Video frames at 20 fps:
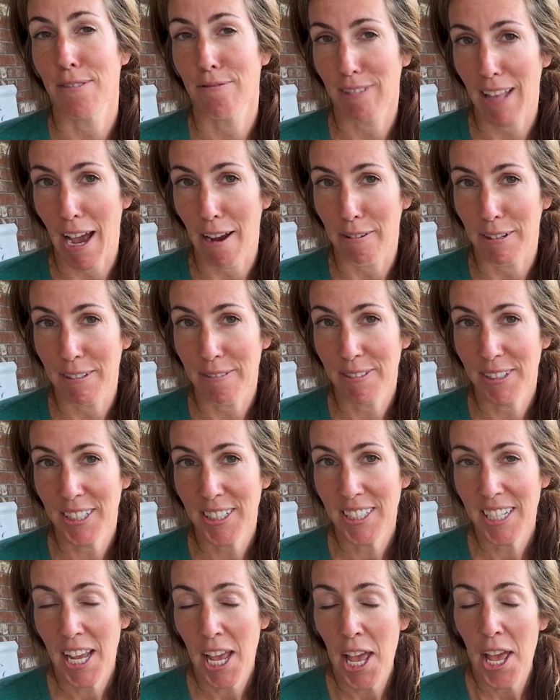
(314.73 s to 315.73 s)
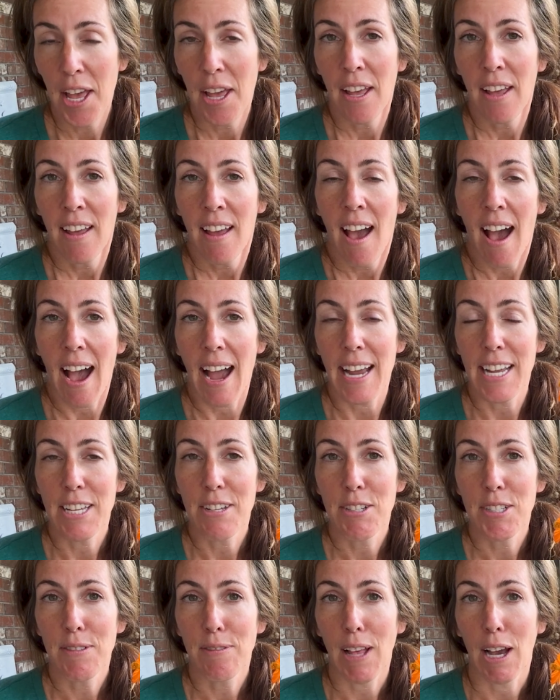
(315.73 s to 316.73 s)
flower food. I
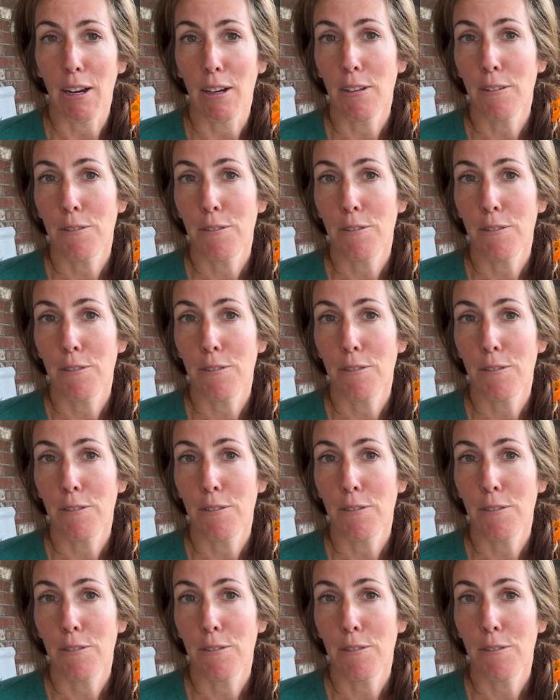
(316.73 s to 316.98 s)
use flower